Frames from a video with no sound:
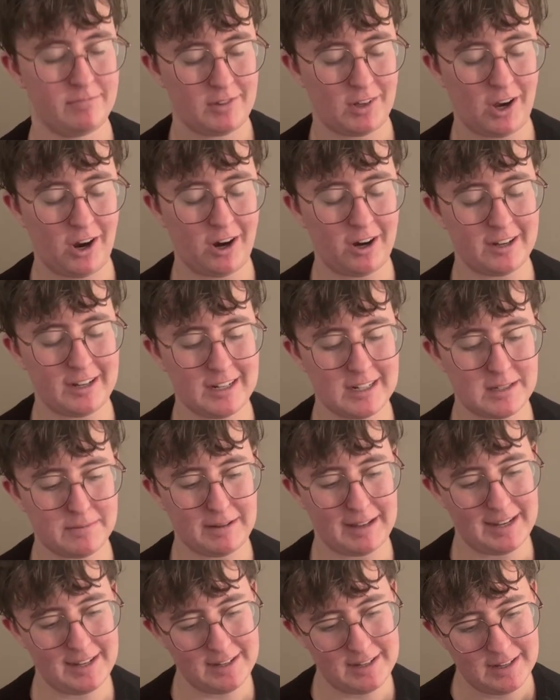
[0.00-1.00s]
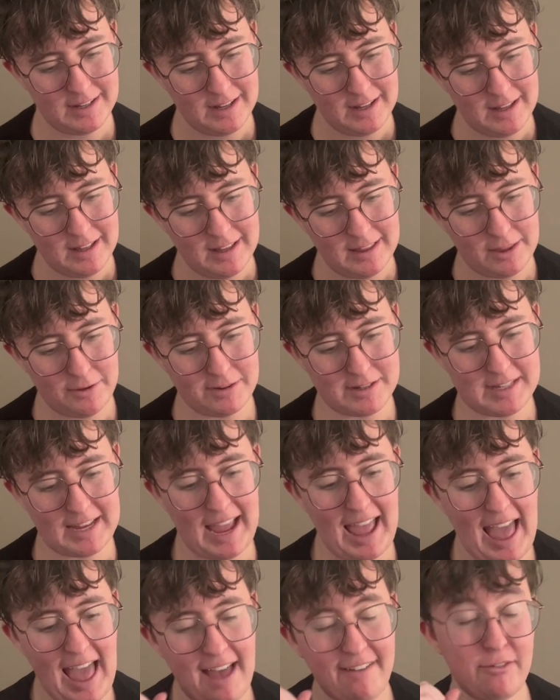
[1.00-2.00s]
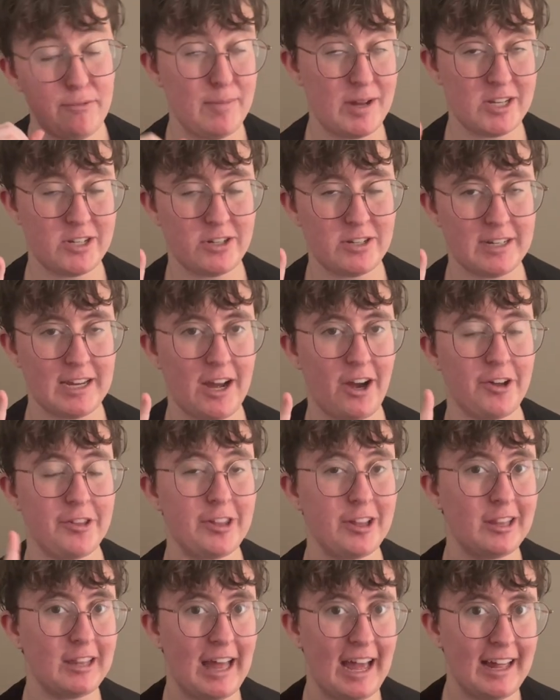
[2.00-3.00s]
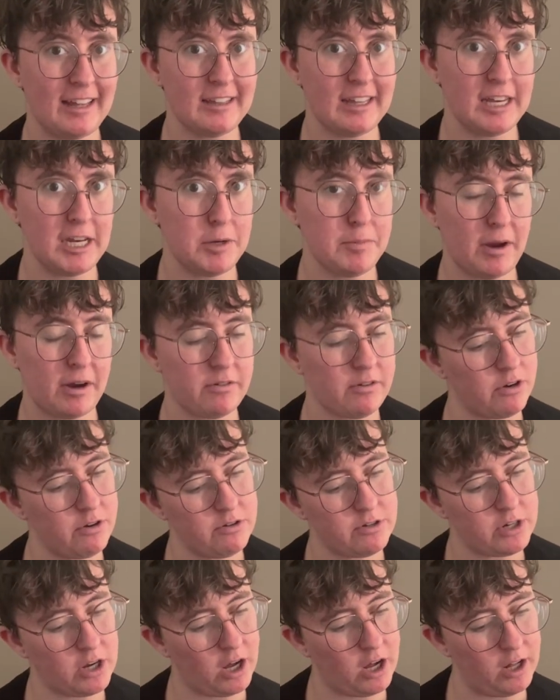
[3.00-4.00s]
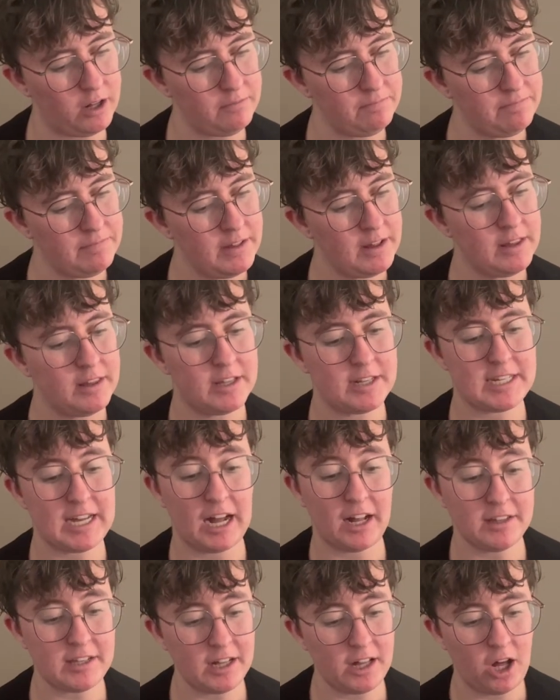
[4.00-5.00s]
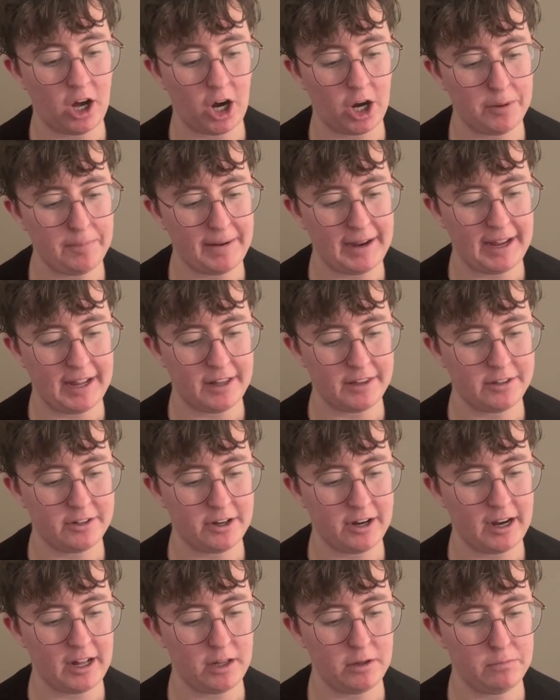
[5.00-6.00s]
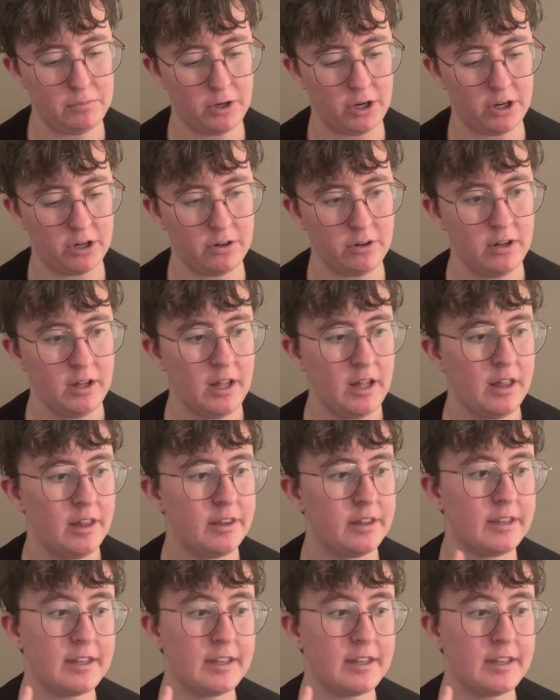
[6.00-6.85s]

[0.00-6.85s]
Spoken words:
already explained. The ones I haven't mentioned yet are The Landlady by Roald Dahl, The Telltale Heart by Edgar Allan Poe, The